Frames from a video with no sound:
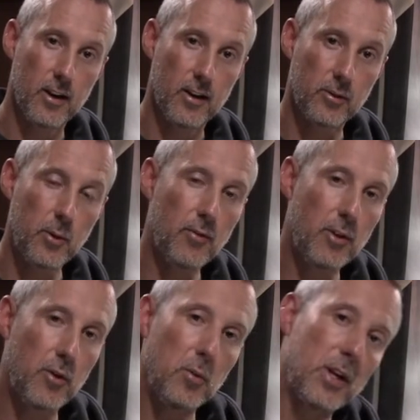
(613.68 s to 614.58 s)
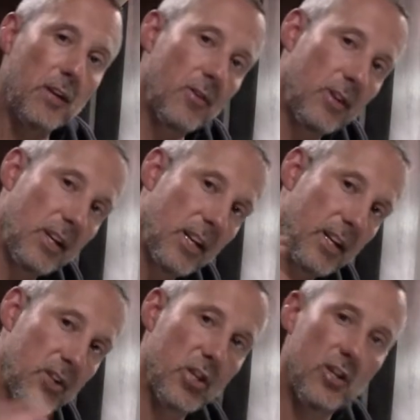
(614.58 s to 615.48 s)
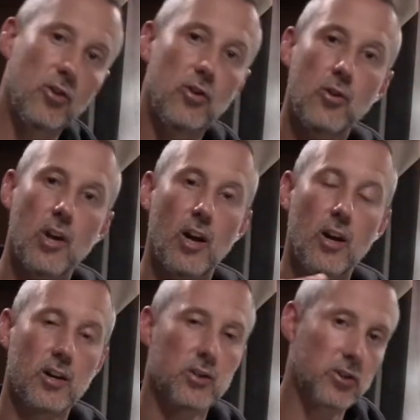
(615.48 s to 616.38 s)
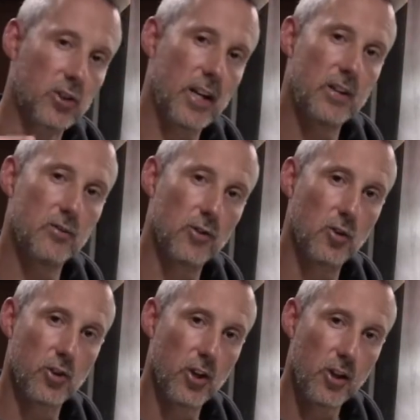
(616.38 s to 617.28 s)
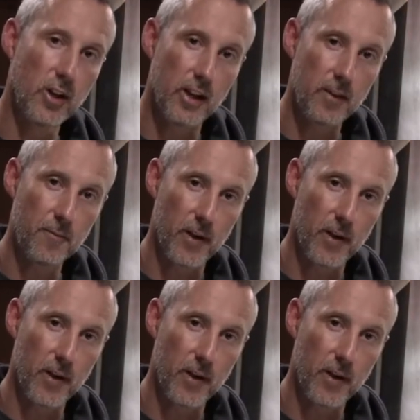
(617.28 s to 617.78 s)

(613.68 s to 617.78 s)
So even if you were given the energy to do the last stage of your journey,